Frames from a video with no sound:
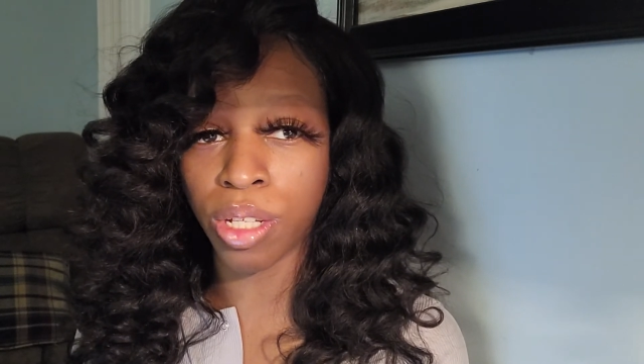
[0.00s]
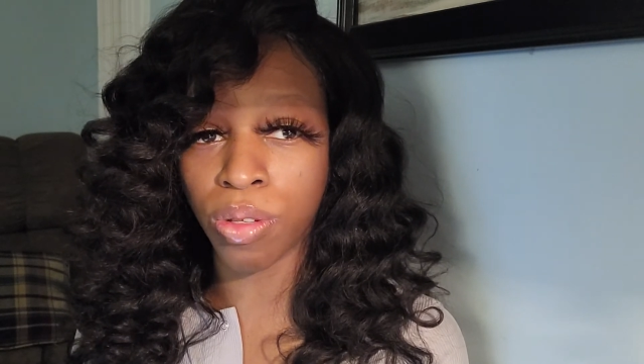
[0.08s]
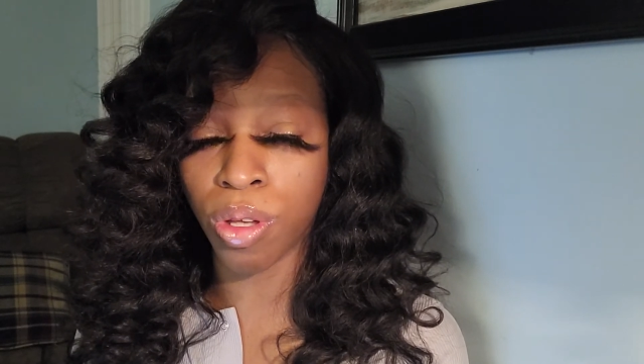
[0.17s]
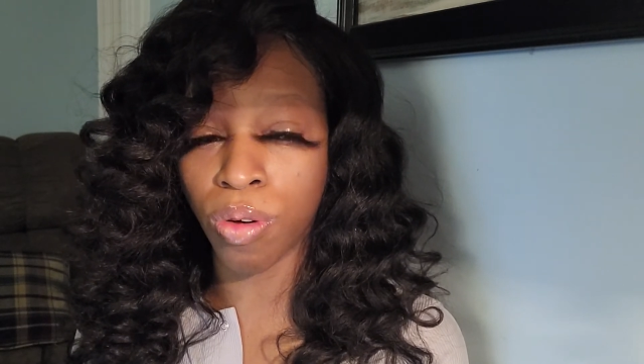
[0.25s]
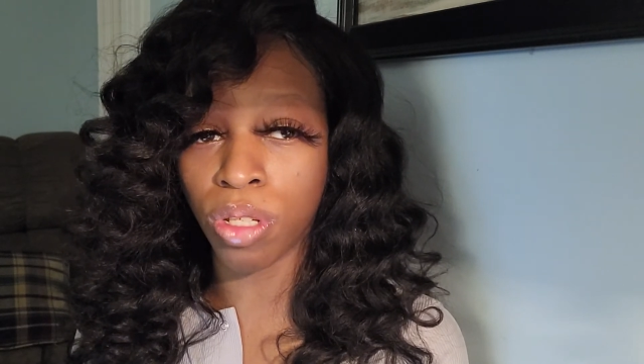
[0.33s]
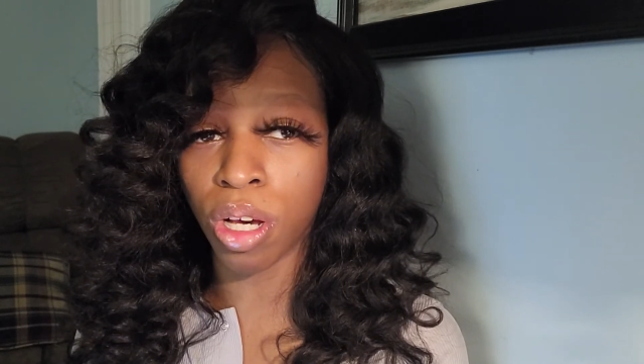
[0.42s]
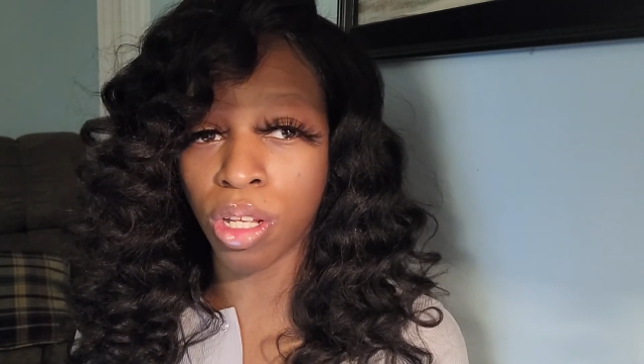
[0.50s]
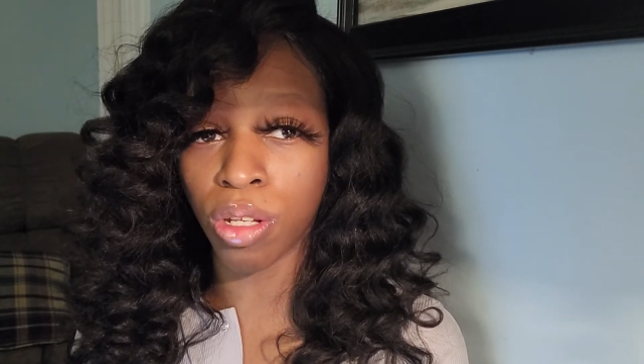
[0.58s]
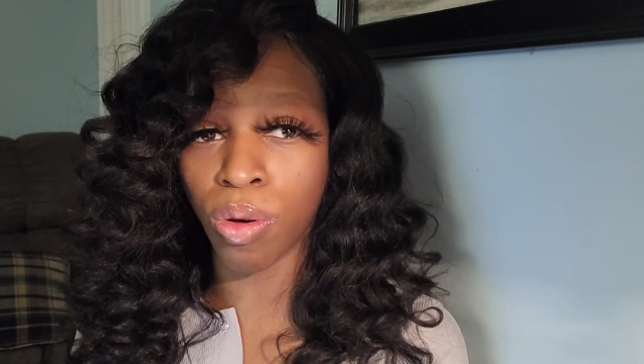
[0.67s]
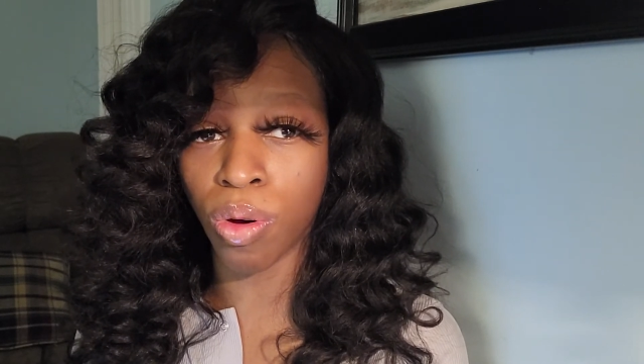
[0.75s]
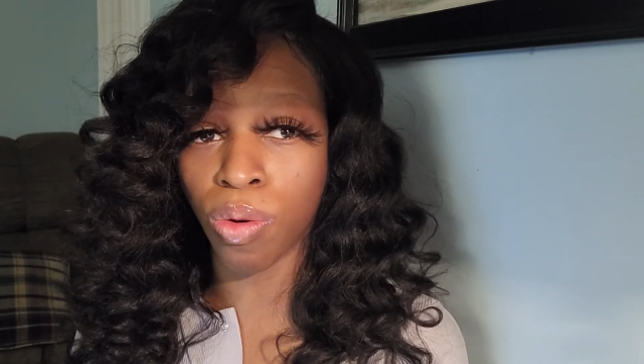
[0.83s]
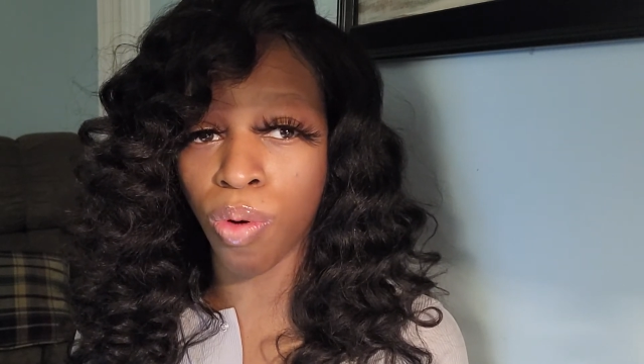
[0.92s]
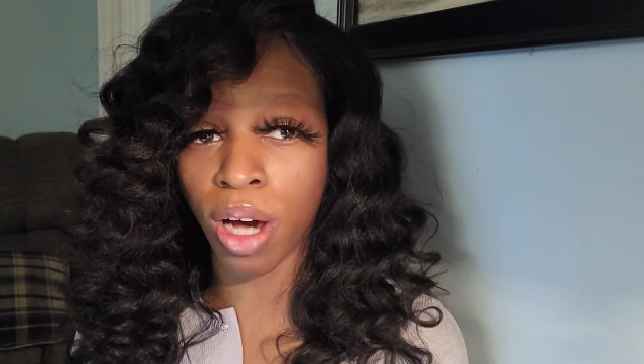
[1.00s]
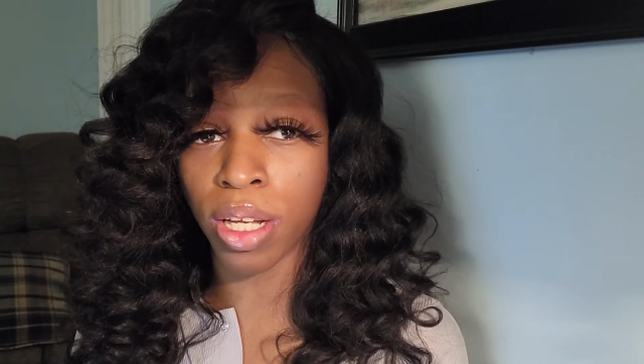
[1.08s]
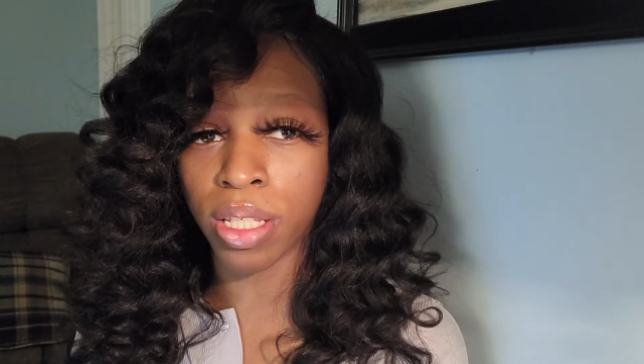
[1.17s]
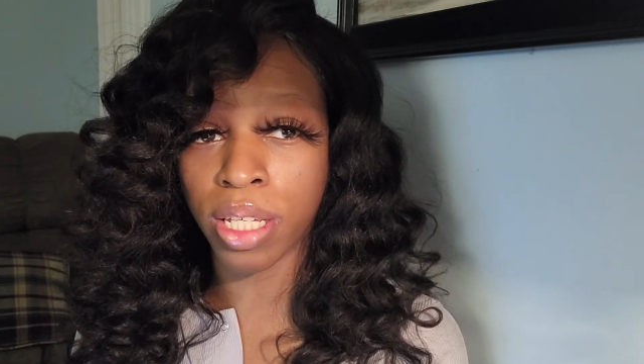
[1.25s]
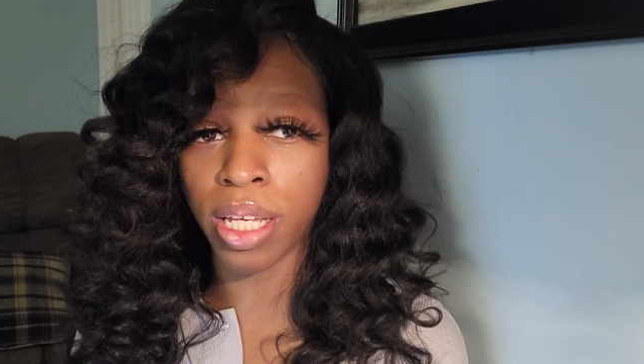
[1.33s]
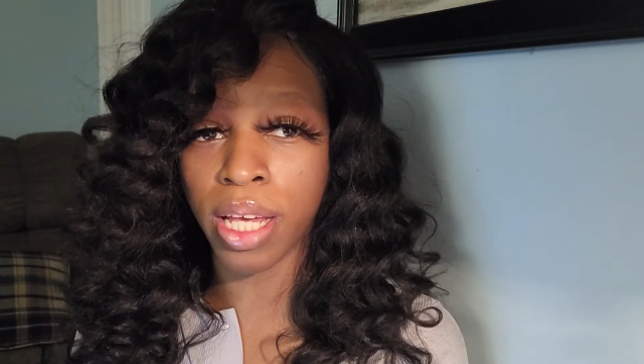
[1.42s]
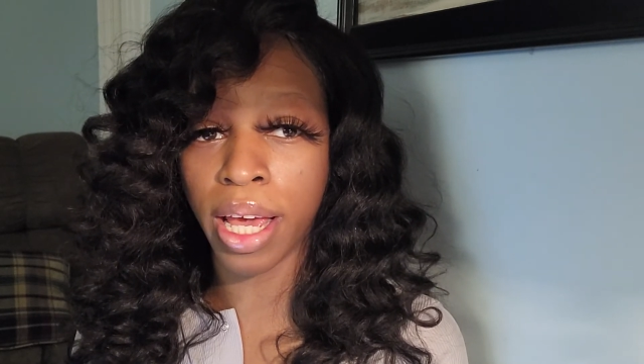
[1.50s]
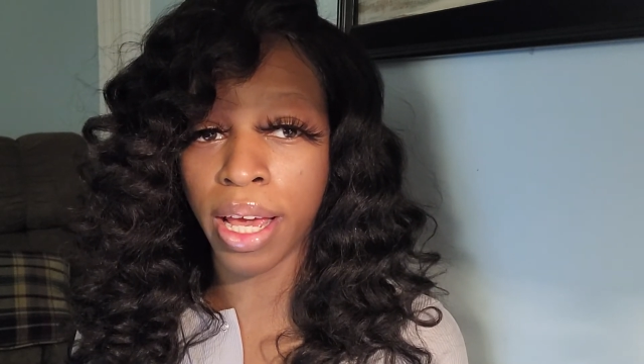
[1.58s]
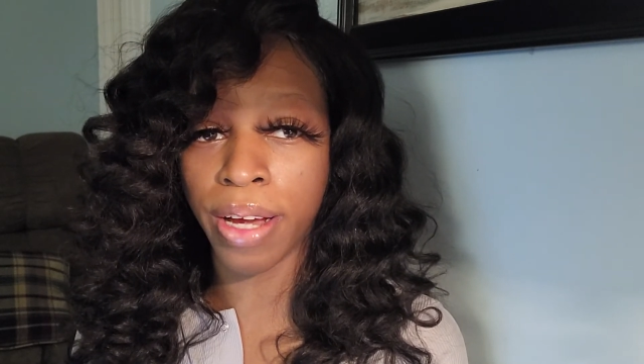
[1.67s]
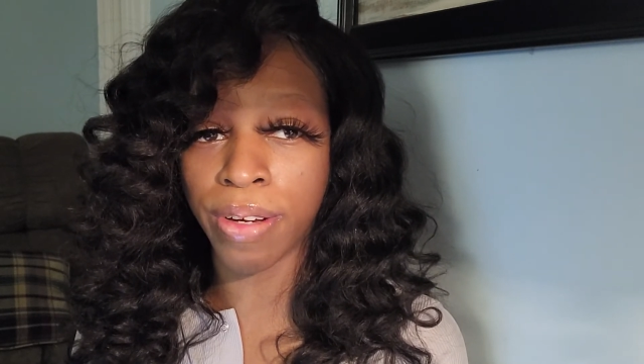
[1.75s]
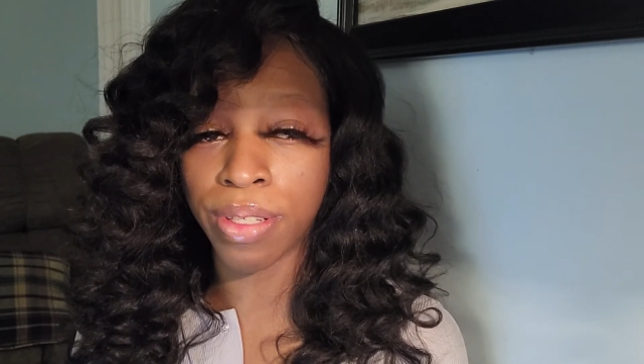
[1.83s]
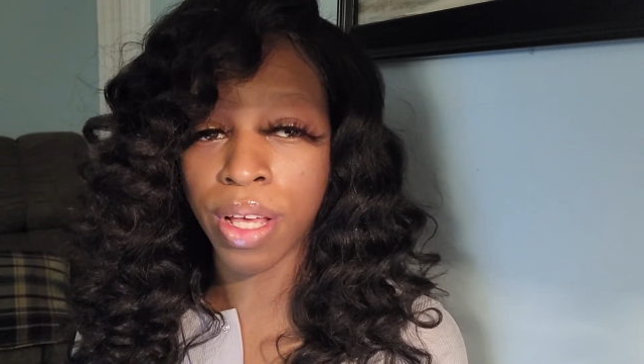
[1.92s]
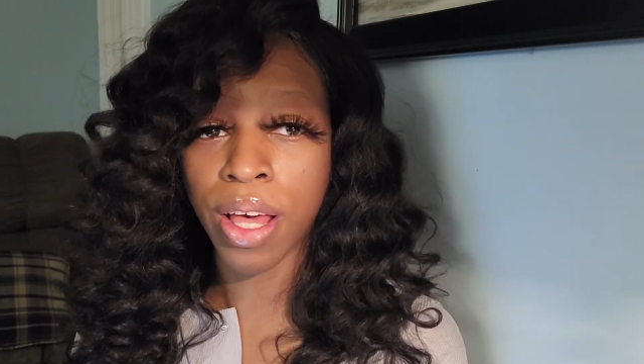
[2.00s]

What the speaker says: So those are the lower quality hairs.